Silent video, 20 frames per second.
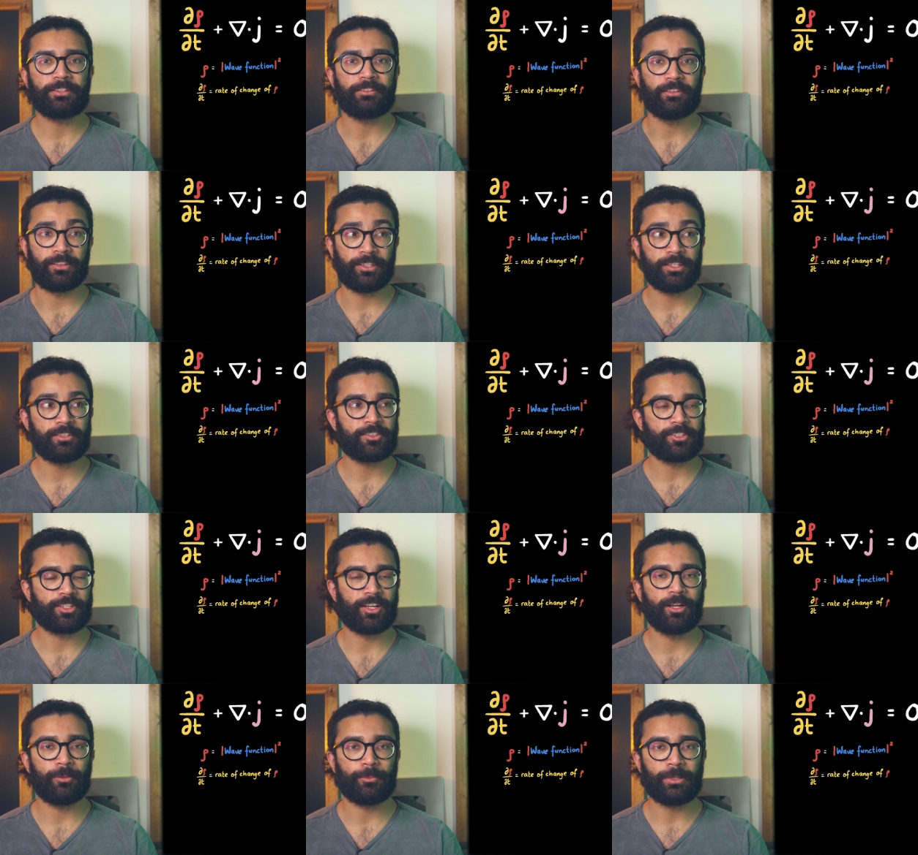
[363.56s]
at this
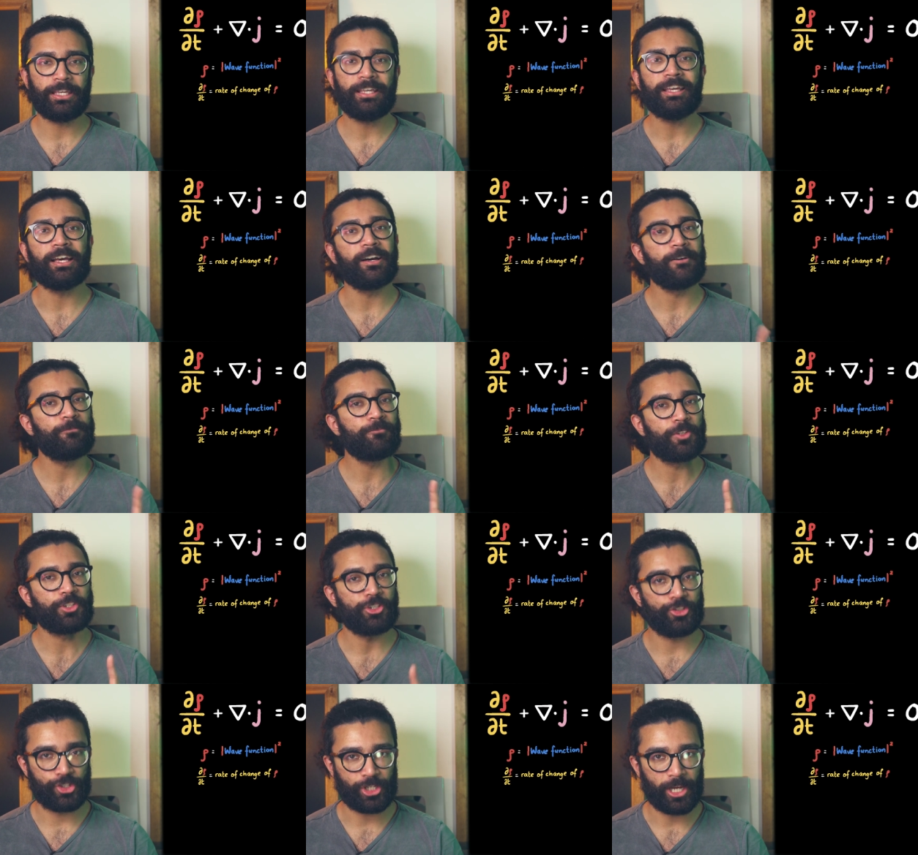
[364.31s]
term here,
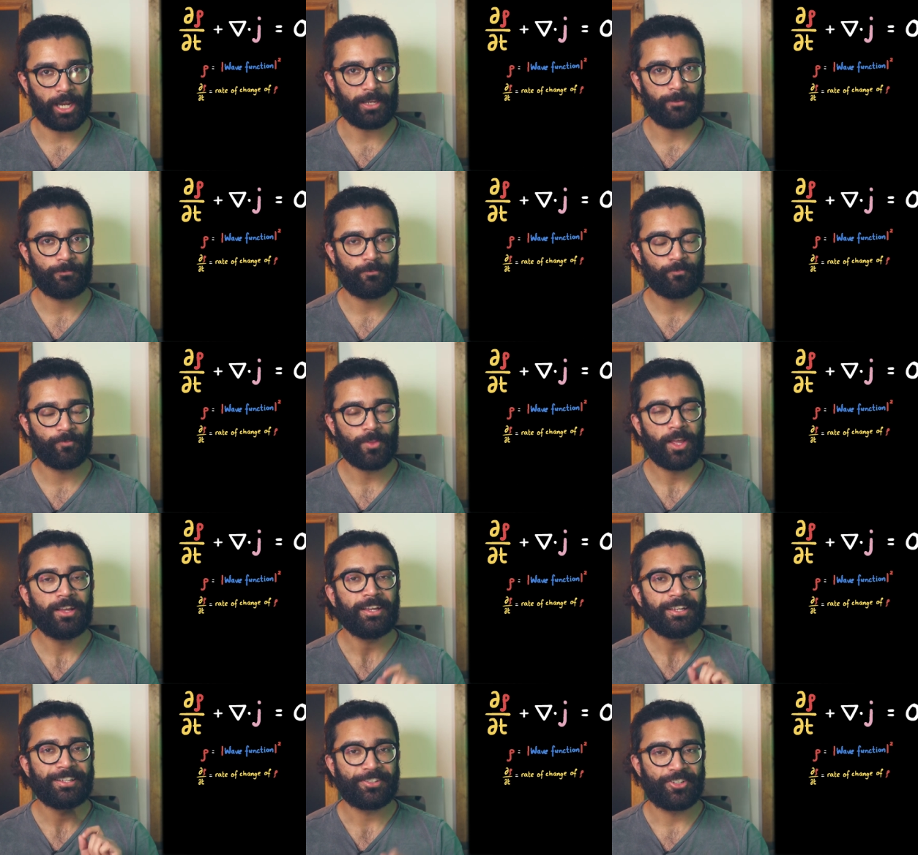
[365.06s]
J.
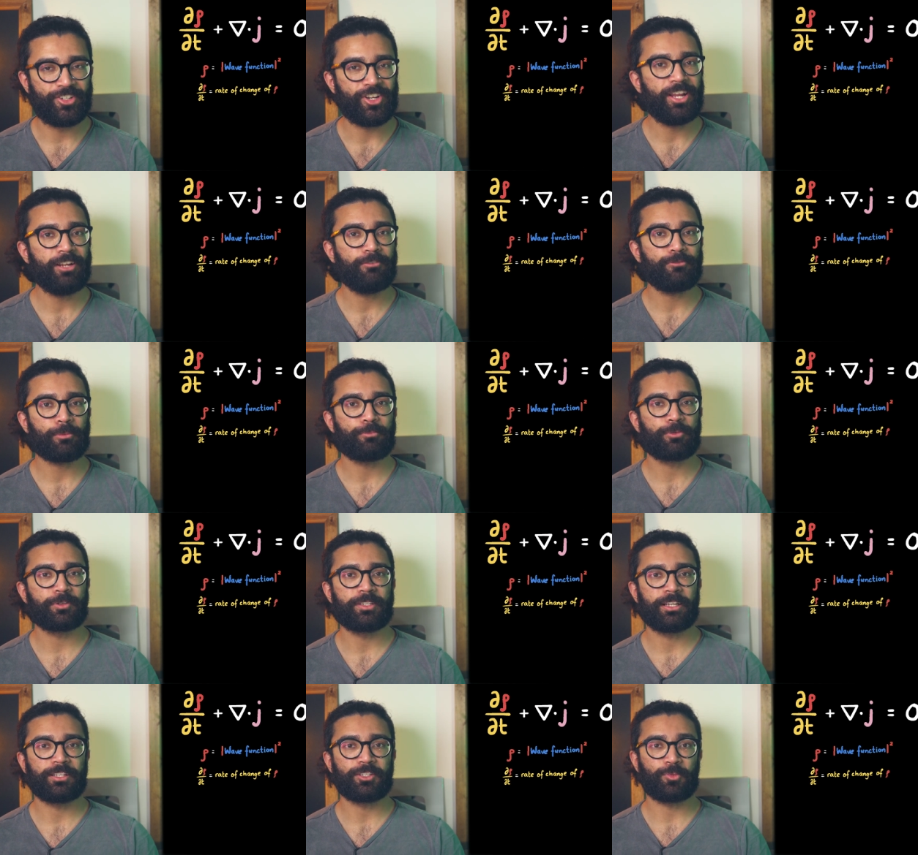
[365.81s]
J
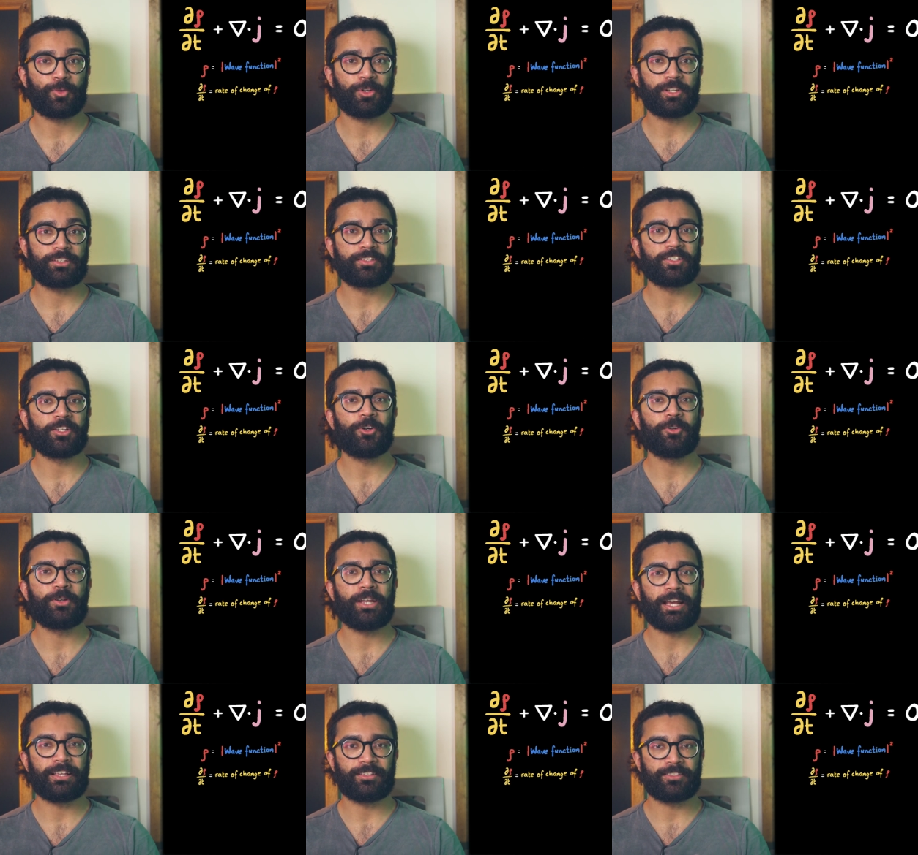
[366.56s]
represents what is
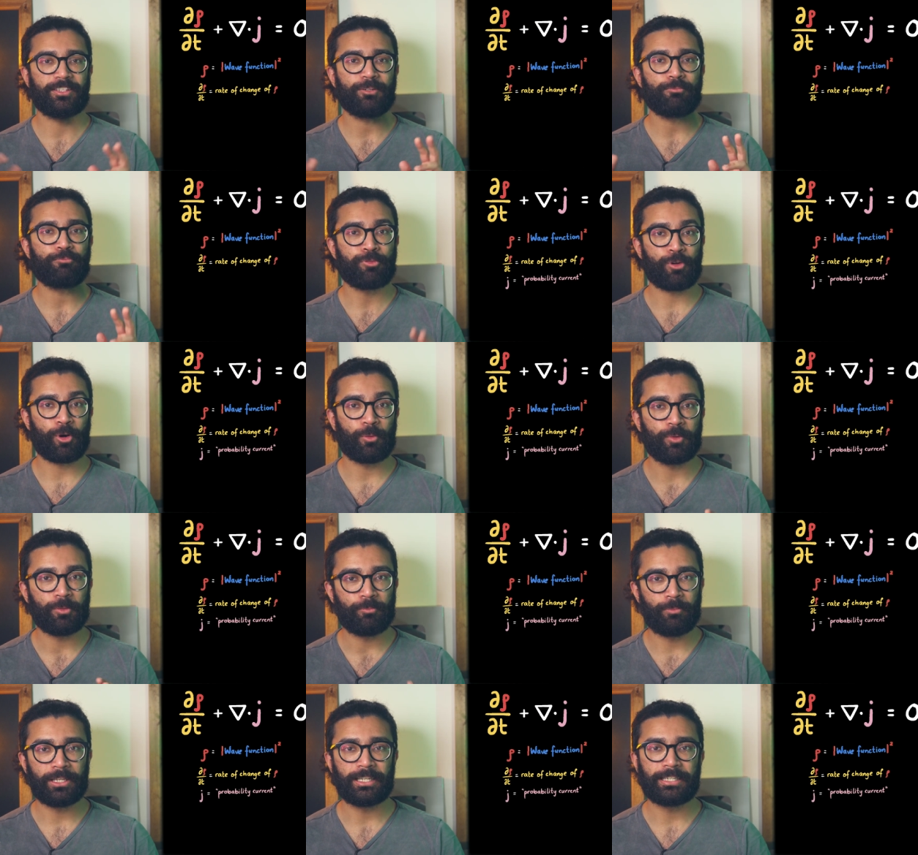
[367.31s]
known as the
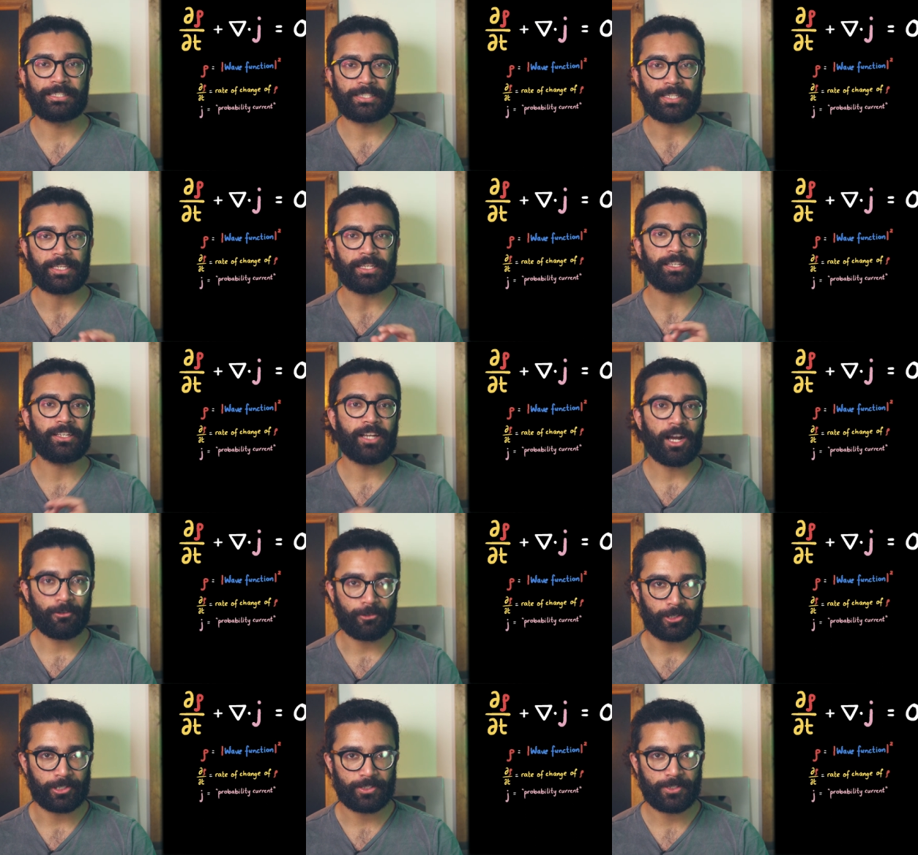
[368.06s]
probability
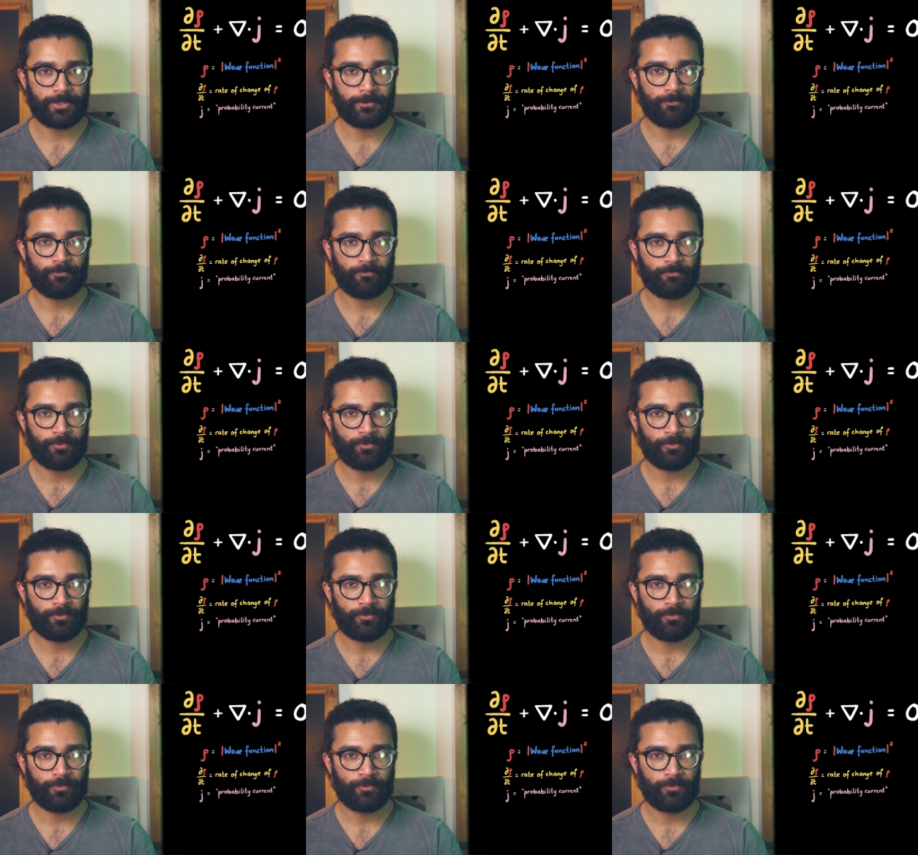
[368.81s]
current.